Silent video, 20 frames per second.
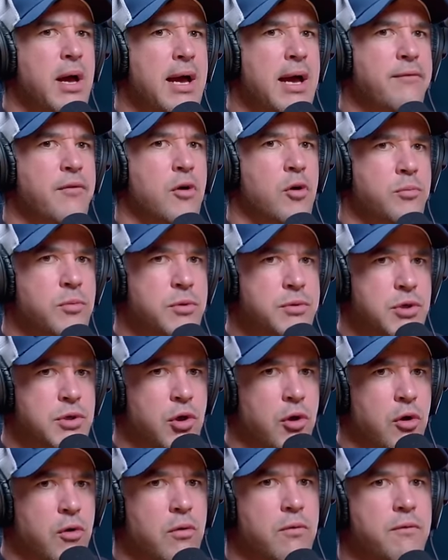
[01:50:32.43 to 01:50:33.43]
have almost
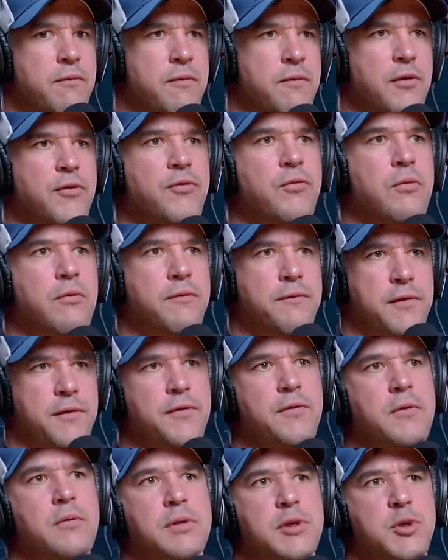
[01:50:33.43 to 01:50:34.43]
no visceral
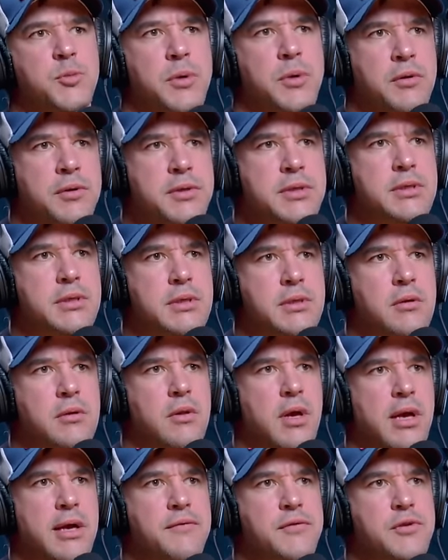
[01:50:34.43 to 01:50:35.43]
physical experiences in their
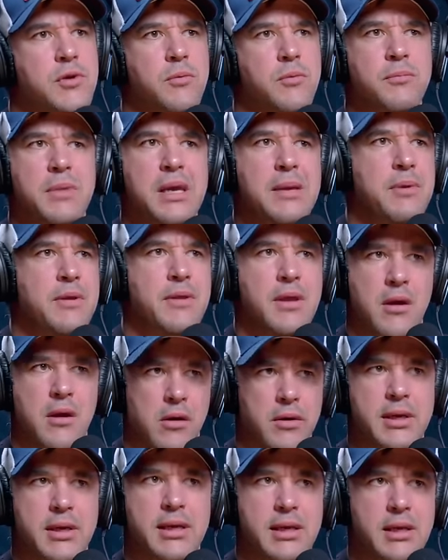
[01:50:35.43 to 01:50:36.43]
life. So maybe they
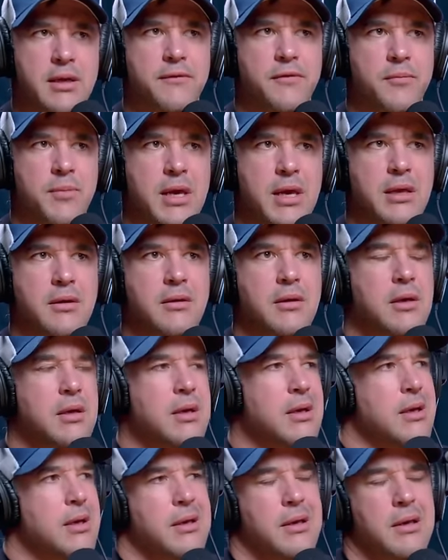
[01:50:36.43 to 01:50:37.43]
are getting it from that.
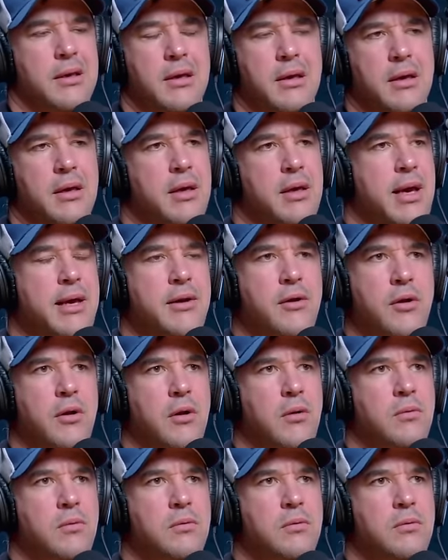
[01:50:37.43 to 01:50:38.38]
I don't know.